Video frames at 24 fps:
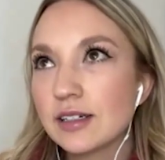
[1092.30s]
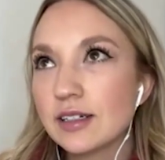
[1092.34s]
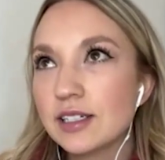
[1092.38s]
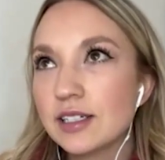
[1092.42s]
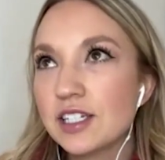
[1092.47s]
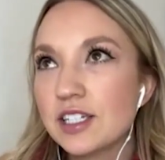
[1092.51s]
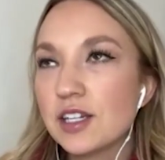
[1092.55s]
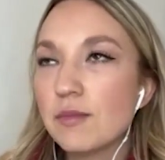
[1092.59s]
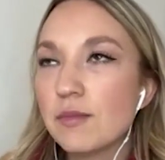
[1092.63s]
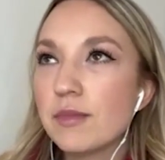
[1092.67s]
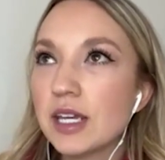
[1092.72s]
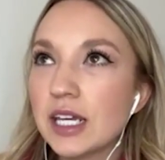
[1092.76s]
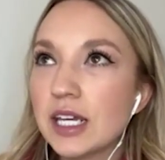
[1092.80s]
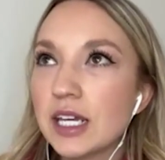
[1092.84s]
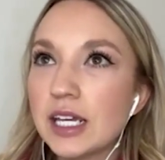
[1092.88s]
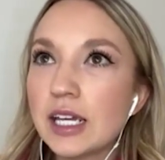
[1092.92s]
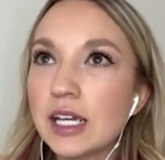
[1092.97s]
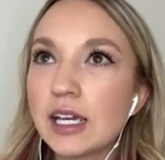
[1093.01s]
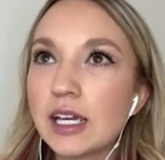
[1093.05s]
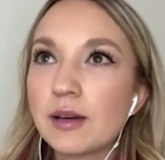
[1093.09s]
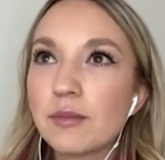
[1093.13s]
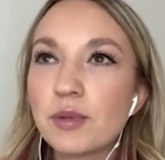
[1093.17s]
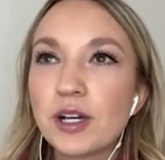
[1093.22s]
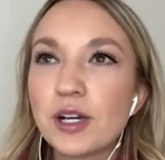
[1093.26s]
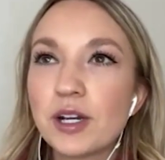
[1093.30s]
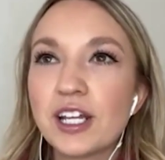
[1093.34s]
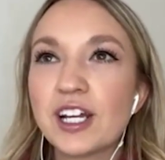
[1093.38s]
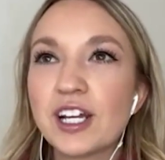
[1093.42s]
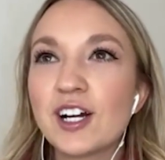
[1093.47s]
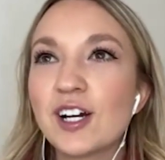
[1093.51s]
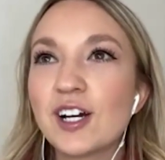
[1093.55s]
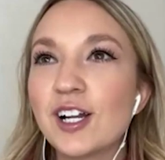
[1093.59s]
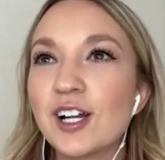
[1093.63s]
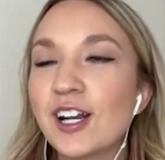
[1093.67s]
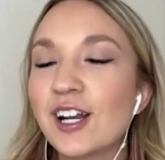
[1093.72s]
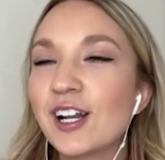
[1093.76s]
to me, putting
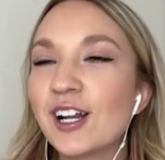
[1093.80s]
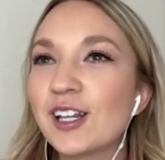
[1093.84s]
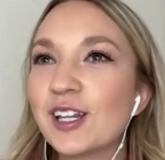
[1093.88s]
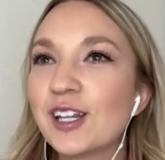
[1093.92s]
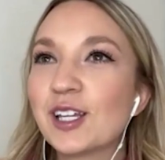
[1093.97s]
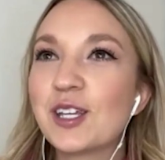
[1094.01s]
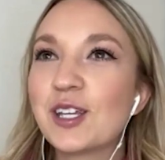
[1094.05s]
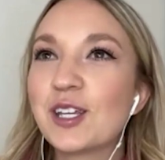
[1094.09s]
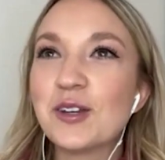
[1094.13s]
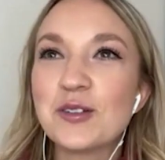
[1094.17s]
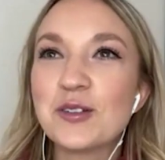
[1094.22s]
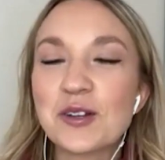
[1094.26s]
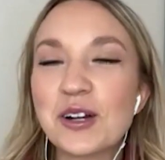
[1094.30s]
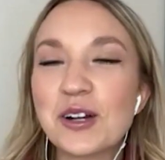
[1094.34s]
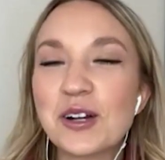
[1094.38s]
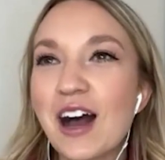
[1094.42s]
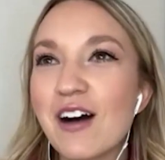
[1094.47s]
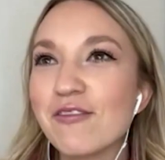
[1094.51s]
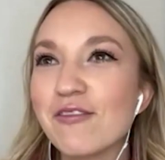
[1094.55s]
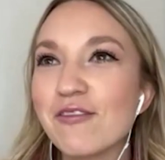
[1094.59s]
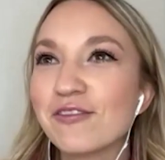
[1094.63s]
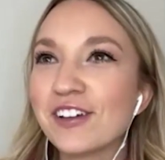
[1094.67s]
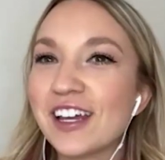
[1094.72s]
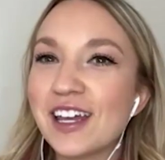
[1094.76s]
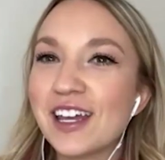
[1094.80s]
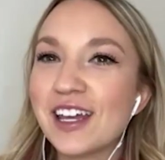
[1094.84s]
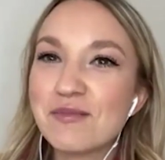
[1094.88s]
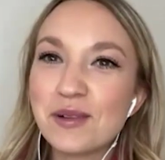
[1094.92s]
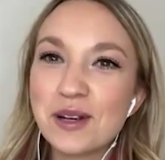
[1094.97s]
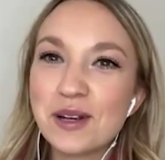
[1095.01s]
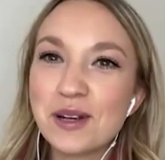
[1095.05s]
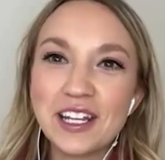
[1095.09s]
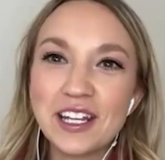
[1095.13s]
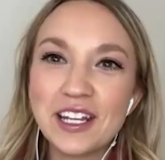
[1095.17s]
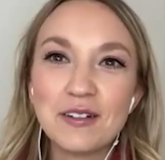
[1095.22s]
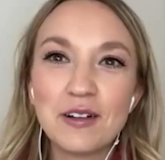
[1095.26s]
on the cute little outfit and
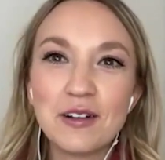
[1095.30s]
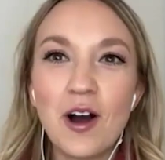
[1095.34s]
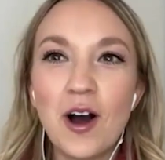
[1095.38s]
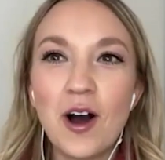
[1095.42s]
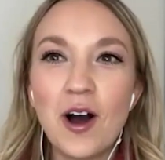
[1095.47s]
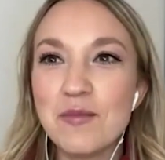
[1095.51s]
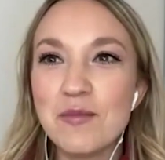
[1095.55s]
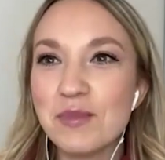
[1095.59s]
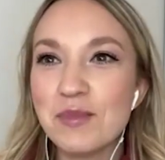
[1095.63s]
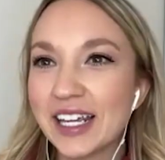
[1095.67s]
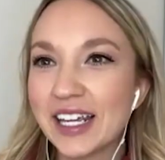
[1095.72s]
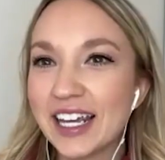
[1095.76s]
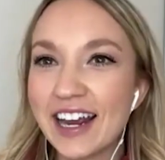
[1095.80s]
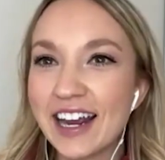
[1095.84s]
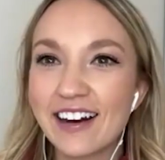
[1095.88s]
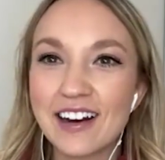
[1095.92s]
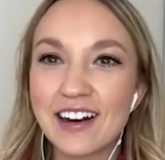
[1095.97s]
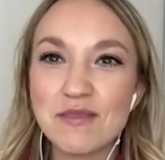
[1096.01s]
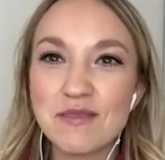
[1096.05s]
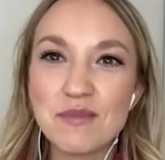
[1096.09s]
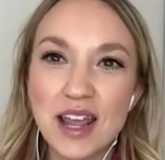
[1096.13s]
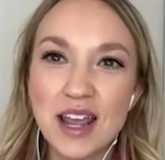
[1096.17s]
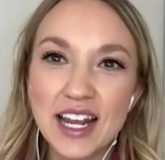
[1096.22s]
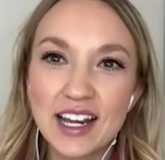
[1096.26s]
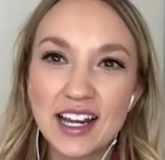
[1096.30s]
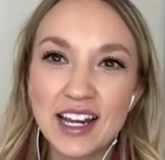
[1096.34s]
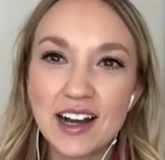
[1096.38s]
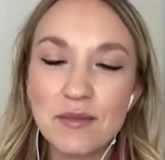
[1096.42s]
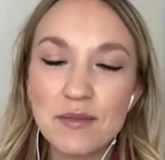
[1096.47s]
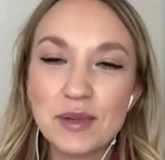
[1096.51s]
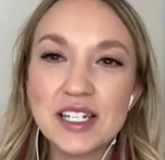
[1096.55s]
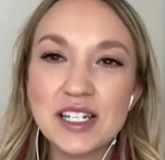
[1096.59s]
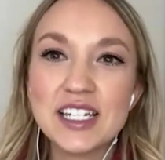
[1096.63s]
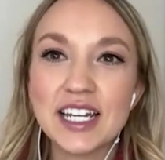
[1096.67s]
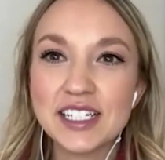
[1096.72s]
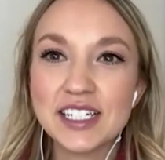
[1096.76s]
putting on big hair and
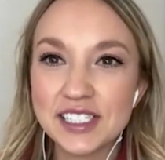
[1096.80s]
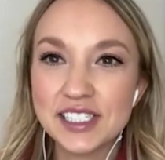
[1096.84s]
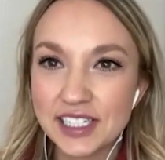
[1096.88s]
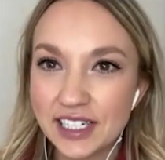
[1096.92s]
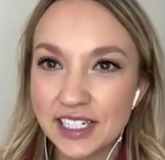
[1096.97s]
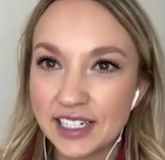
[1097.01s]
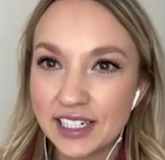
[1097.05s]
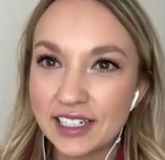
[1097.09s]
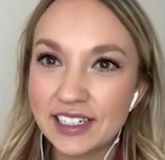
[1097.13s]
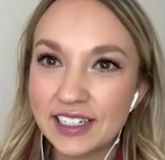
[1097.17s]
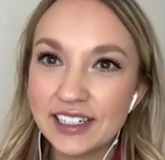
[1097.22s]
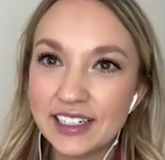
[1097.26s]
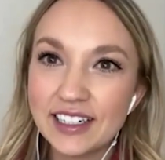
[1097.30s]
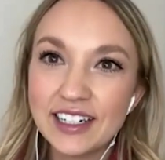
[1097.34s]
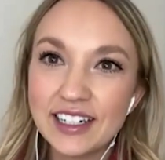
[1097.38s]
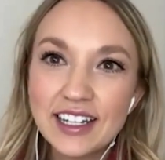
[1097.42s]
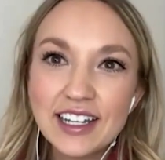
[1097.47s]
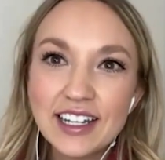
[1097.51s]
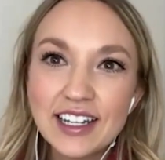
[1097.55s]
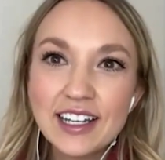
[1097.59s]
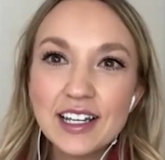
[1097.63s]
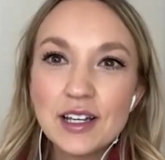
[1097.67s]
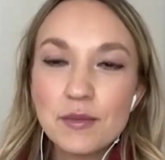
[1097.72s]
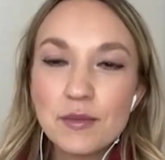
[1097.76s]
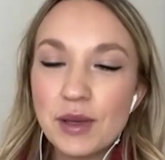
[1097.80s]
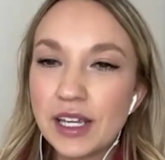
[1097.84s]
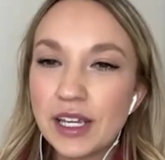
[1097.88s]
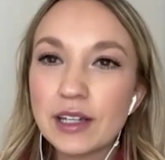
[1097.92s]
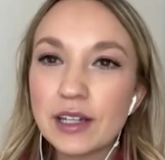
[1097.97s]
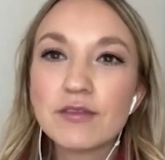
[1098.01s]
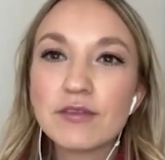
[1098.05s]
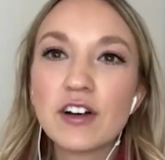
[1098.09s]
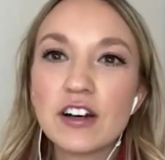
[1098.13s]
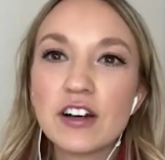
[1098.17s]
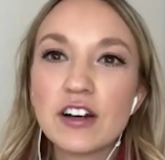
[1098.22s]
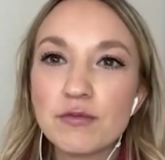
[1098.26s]
makeup and dancing and being
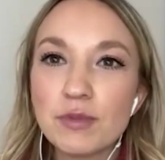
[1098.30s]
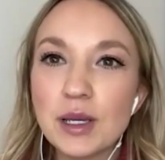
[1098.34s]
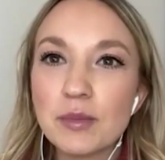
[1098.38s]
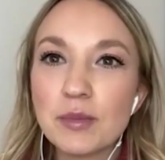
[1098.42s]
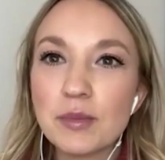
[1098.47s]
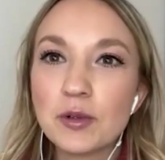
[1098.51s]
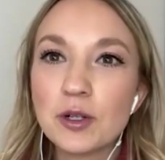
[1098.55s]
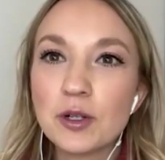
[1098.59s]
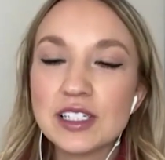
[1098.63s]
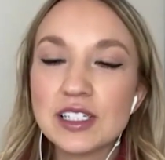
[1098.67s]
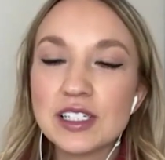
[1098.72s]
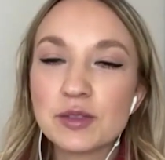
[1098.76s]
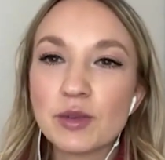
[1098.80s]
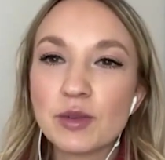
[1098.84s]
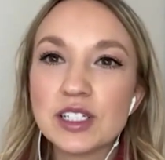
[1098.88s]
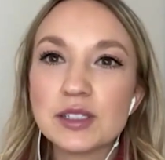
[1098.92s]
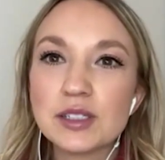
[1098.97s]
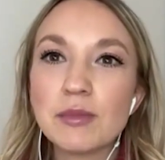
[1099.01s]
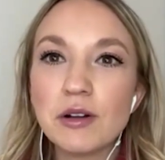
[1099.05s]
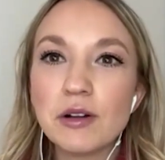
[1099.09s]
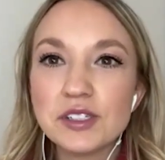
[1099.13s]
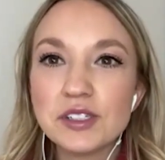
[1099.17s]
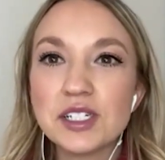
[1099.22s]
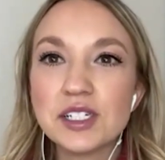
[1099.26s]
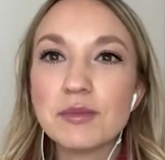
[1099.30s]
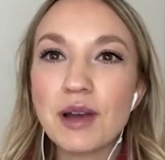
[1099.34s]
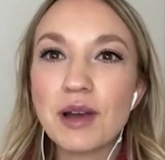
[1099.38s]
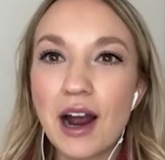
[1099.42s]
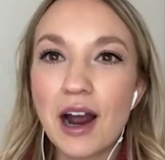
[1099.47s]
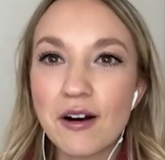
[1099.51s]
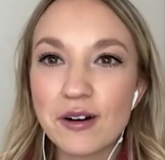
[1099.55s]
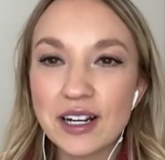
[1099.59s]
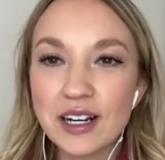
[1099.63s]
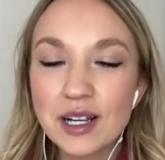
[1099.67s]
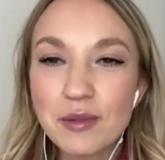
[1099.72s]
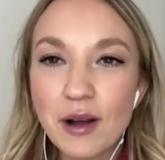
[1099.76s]
in front of people is what's most
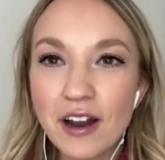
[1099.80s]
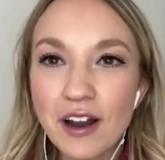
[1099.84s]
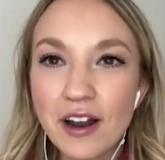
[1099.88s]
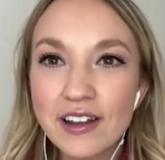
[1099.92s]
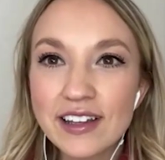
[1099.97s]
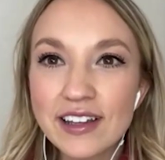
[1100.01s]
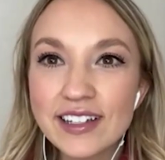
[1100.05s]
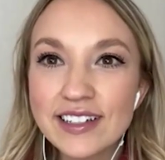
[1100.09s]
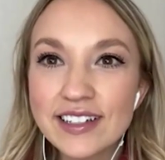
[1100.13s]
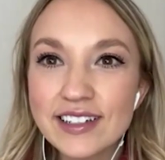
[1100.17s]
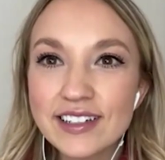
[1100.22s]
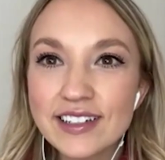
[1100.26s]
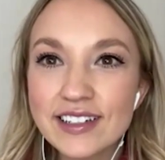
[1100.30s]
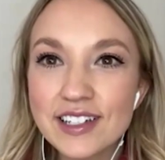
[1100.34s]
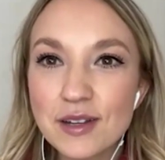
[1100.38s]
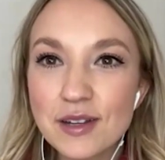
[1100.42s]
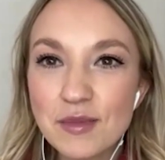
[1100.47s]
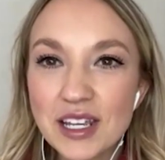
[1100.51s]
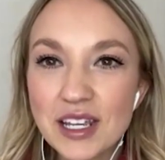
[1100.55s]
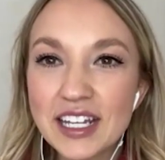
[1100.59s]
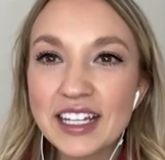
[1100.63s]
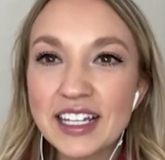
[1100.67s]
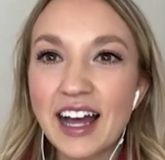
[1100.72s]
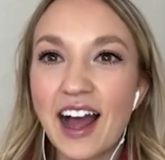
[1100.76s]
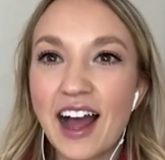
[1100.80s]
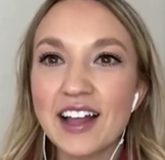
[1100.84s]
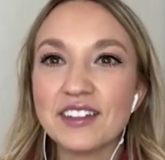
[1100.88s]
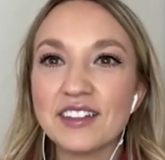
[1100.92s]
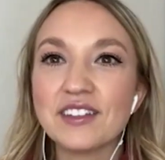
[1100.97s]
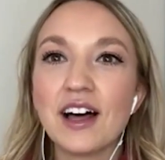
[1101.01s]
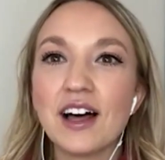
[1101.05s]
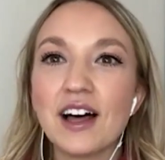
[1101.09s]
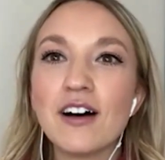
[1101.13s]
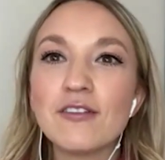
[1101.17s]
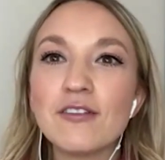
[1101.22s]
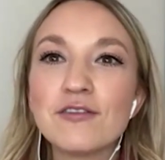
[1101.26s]
empowering about it. To me, I
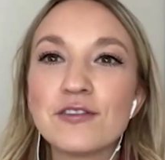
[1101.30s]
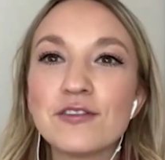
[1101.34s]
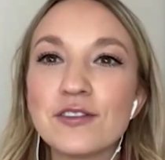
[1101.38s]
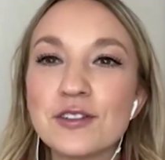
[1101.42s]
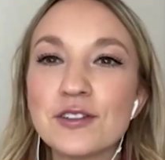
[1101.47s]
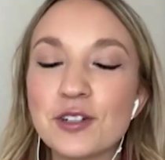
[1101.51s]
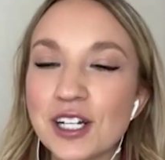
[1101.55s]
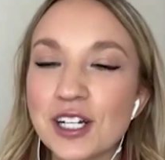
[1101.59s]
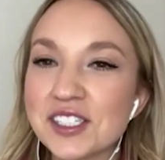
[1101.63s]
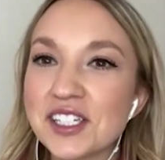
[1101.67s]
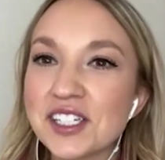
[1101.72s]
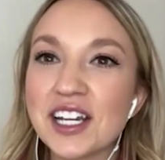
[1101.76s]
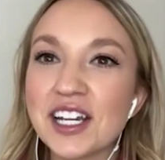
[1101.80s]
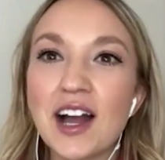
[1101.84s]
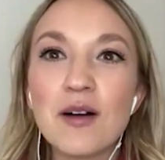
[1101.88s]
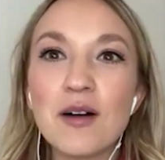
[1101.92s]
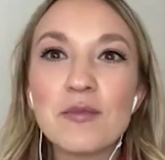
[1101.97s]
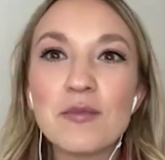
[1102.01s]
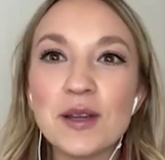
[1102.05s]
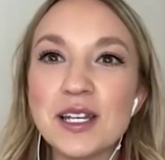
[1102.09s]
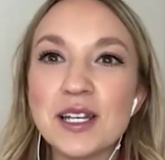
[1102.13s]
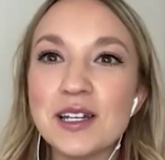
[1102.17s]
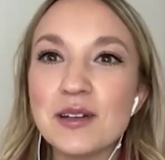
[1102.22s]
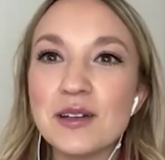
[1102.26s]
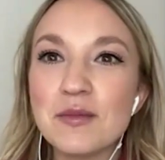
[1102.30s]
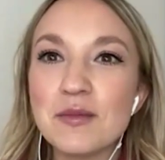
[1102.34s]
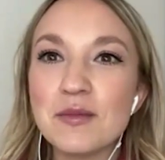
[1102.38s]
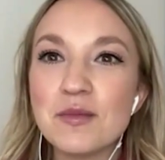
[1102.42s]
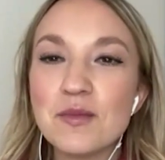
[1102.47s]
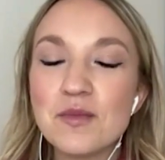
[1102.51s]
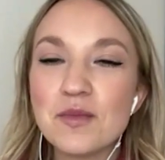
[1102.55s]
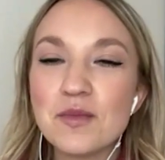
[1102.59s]
love dressing up and